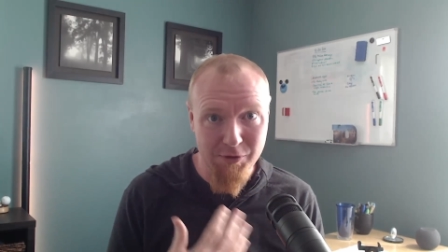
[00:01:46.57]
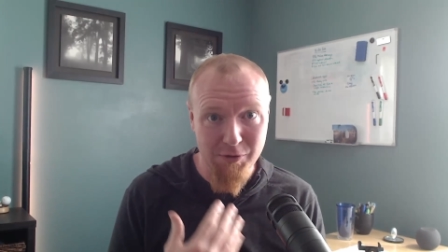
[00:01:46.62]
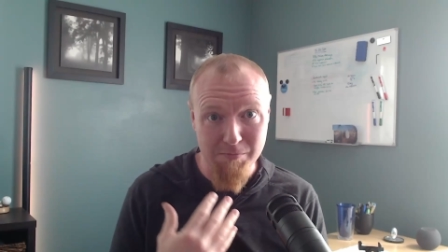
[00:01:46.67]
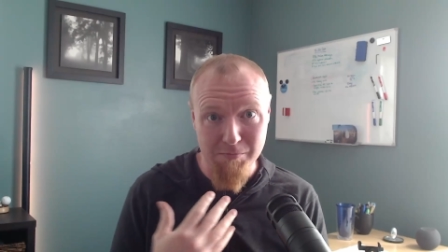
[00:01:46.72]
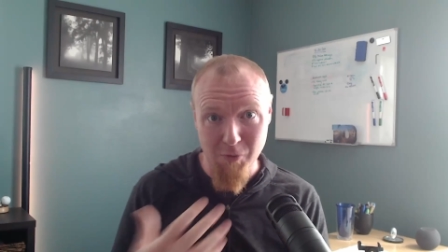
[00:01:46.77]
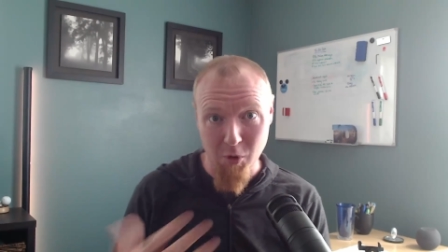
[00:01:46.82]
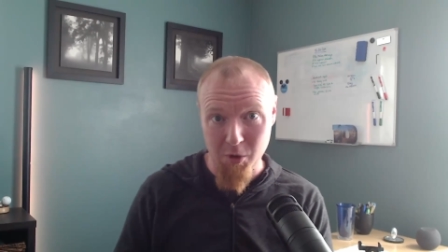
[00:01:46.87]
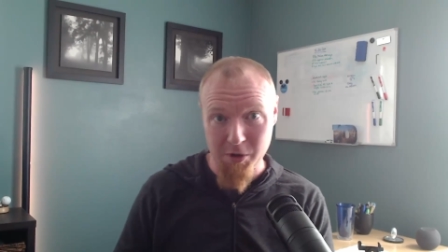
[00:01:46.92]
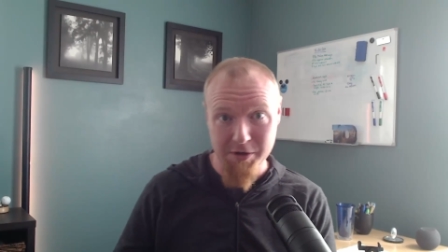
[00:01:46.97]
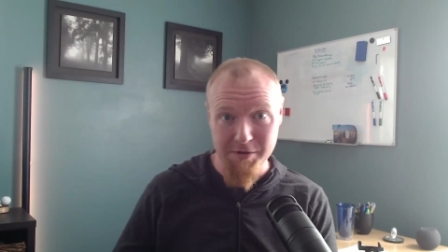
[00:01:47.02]
you
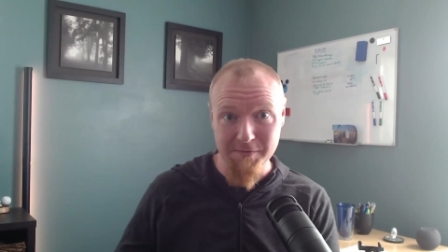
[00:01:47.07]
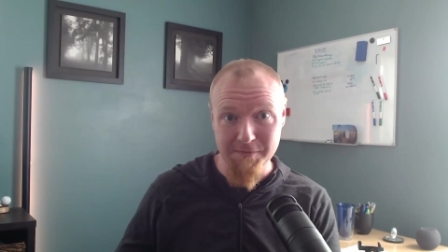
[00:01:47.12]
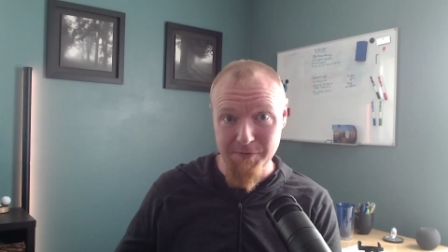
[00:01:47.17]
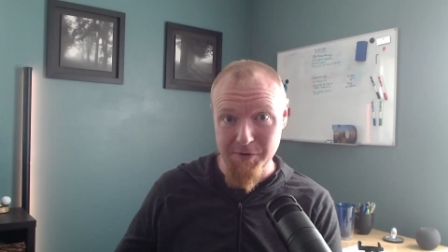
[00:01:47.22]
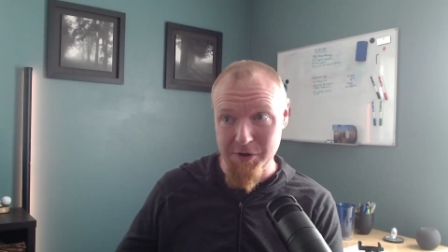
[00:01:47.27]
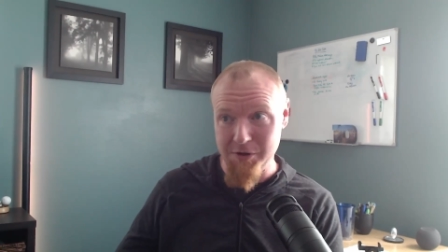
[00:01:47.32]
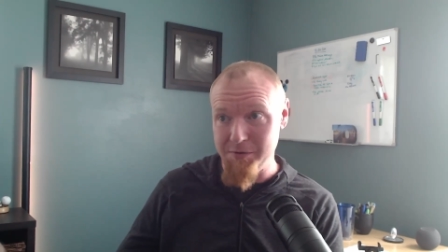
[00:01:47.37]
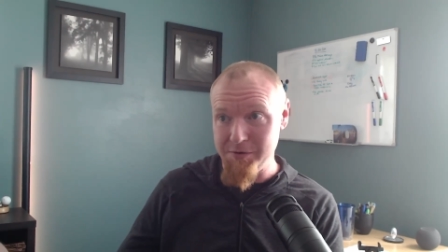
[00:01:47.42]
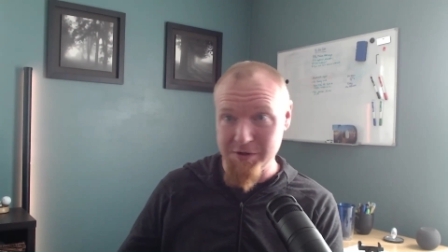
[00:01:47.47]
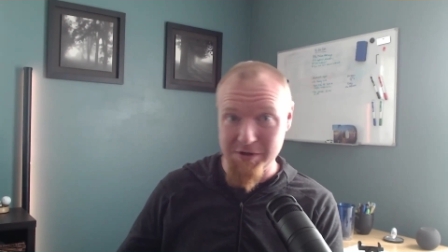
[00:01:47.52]
more
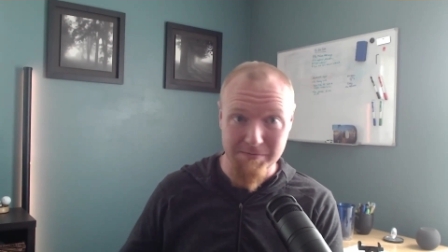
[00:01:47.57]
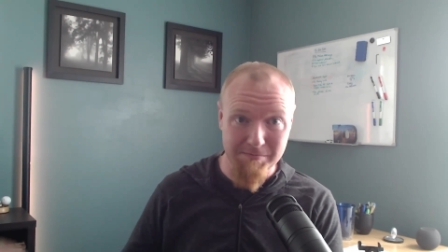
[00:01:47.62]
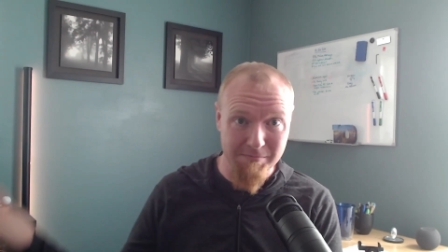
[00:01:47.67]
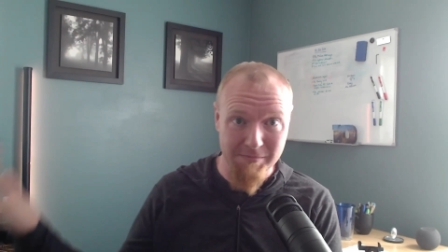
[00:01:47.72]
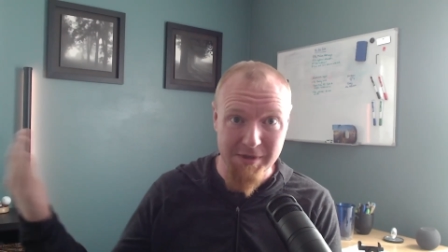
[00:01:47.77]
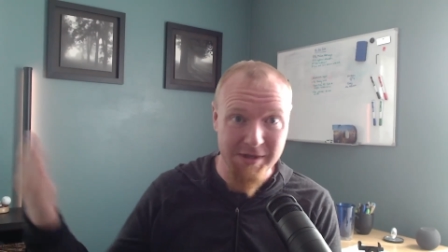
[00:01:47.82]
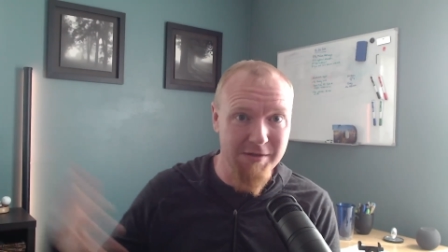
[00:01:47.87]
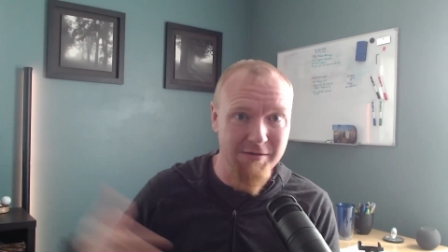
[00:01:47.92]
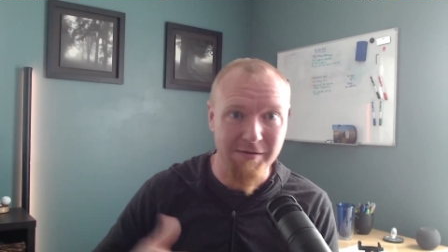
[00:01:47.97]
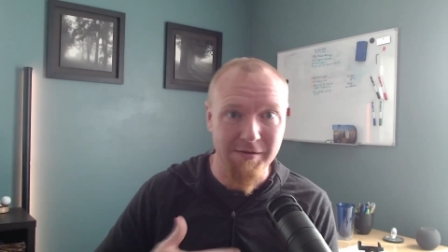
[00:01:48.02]
confused it
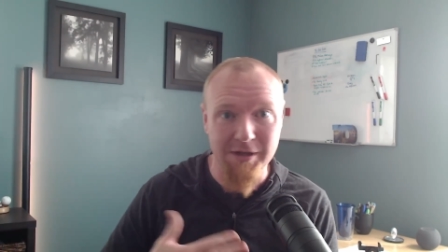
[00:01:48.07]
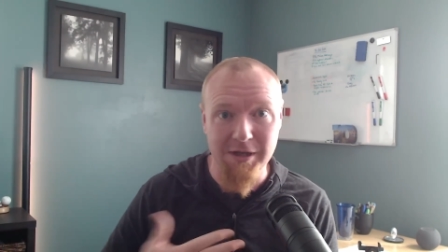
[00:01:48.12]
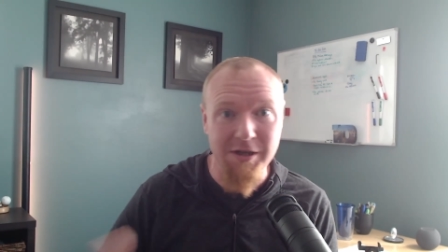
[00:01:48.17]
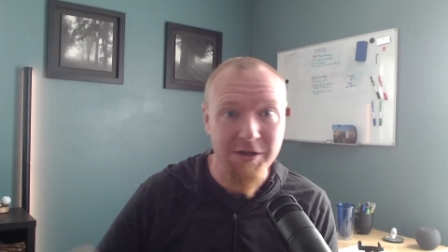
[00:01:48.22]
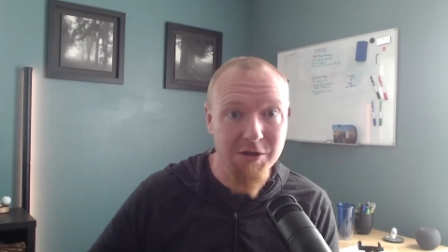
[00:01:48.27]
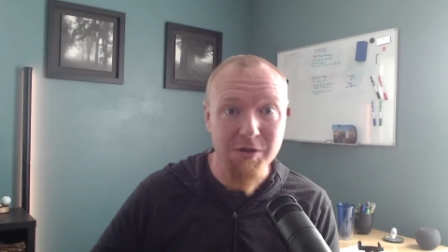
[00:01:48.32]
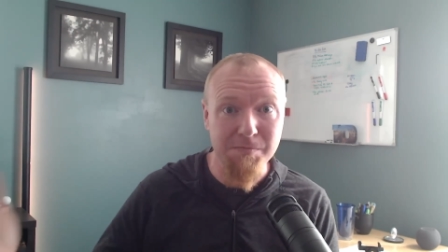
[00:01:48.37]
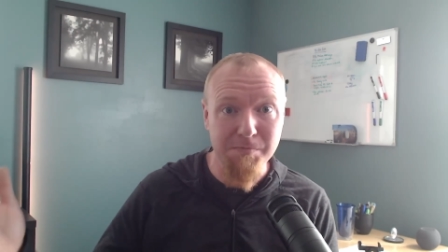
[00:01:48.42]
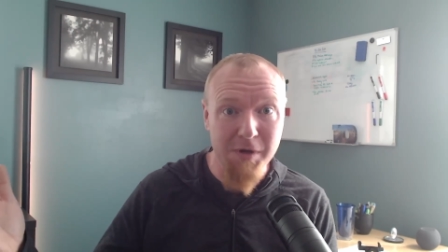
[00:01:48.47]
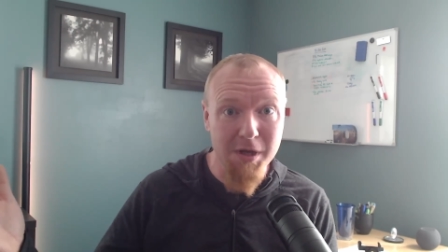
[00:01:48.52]

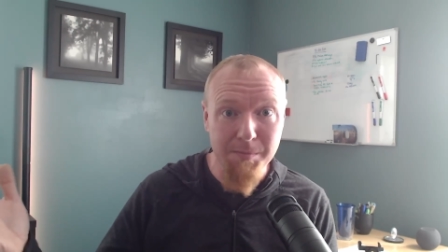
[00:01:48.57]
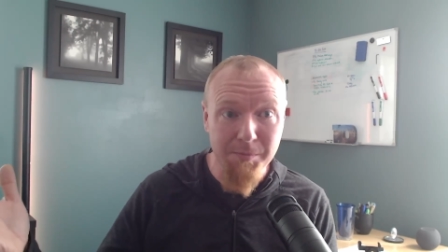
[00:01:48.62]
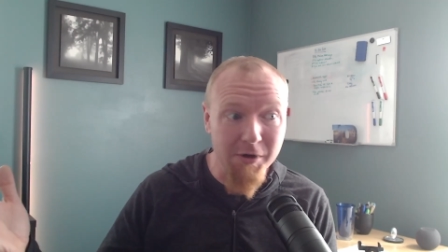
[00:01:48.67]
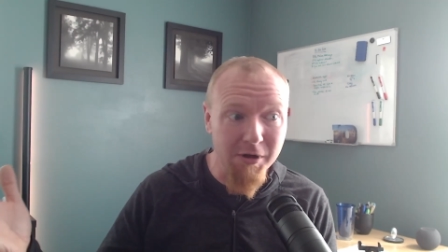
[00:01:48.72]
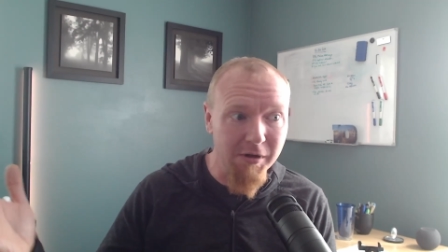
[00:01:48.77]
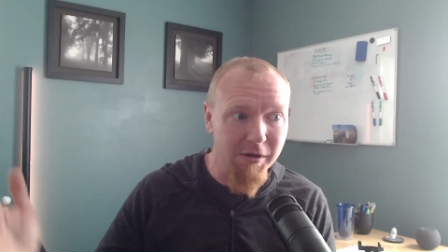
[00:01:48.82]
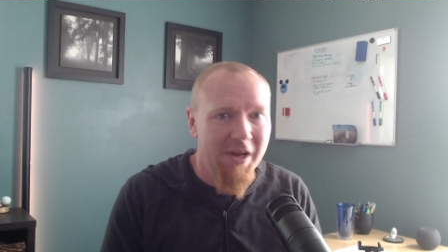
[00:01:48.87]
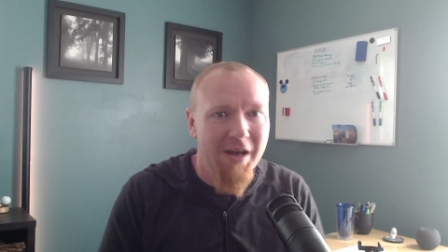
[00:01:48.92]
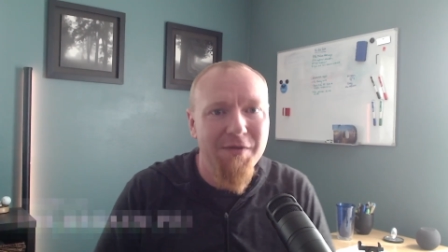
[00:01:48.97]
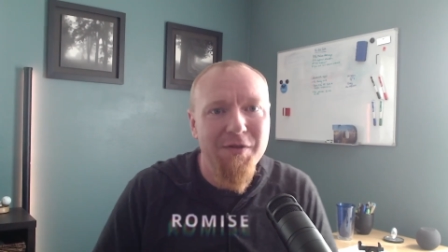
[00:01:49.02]
misleads
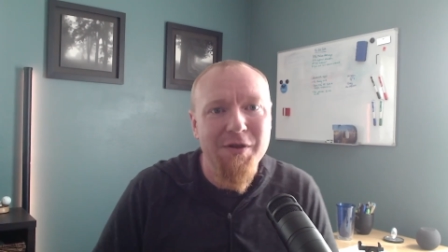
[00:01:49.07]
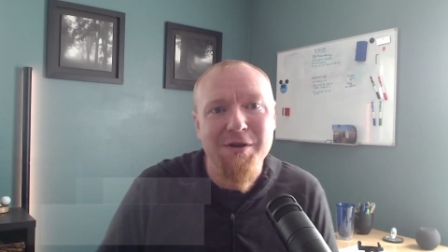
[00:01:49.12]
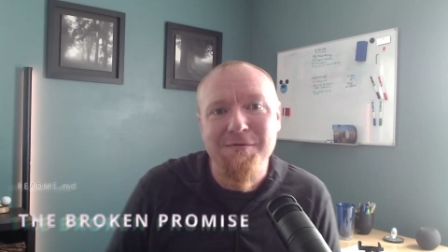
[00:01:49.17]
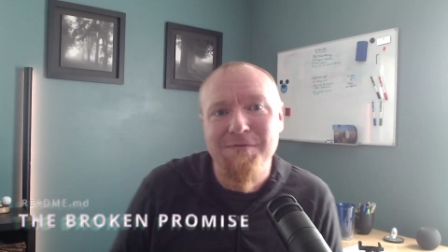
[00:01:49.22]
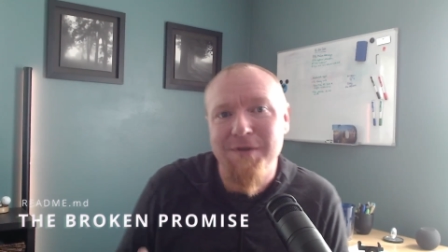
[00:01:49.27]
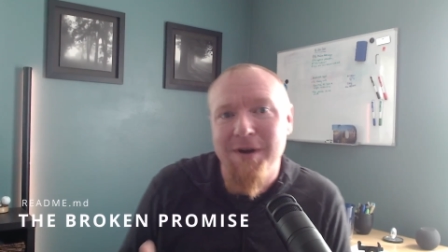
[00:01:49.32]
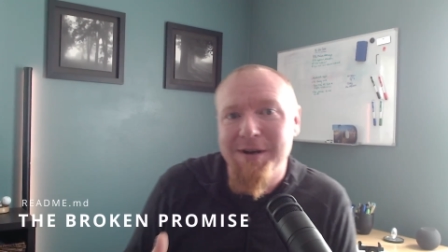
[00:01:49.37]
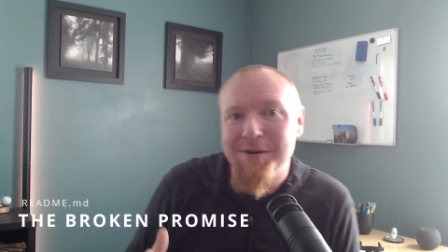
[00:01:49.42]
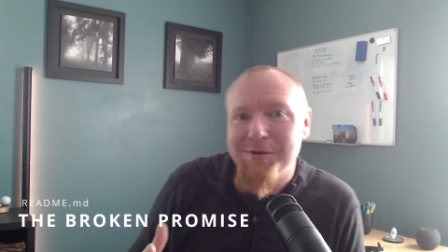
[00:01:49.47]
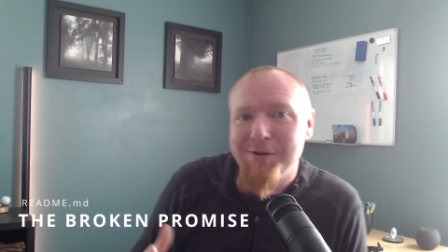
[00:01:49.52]
people and then
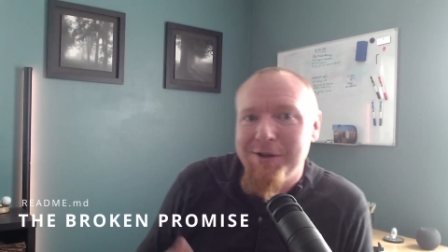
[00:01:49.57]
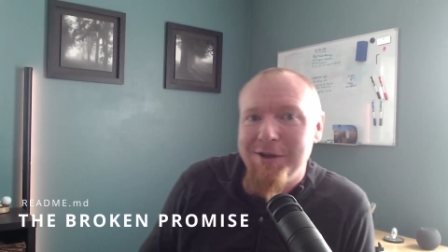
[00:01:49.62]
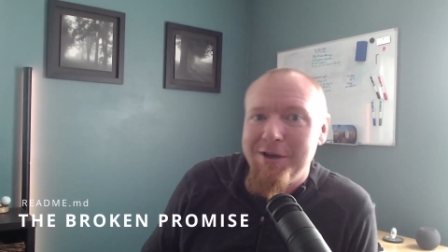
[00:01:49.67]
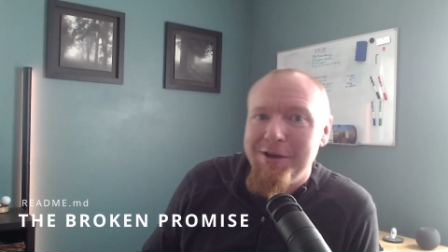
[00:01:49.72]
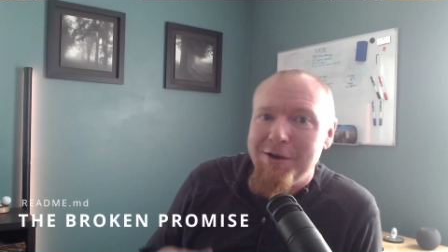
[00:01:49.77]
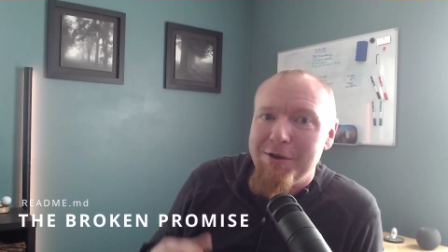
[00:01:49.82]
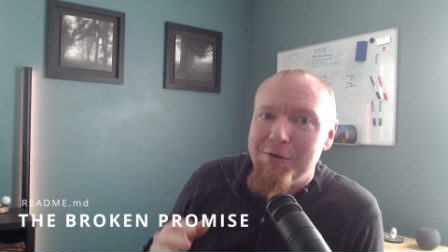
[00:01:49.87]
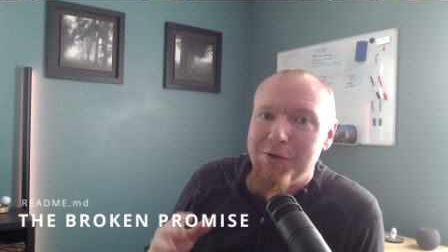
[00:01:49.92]
finally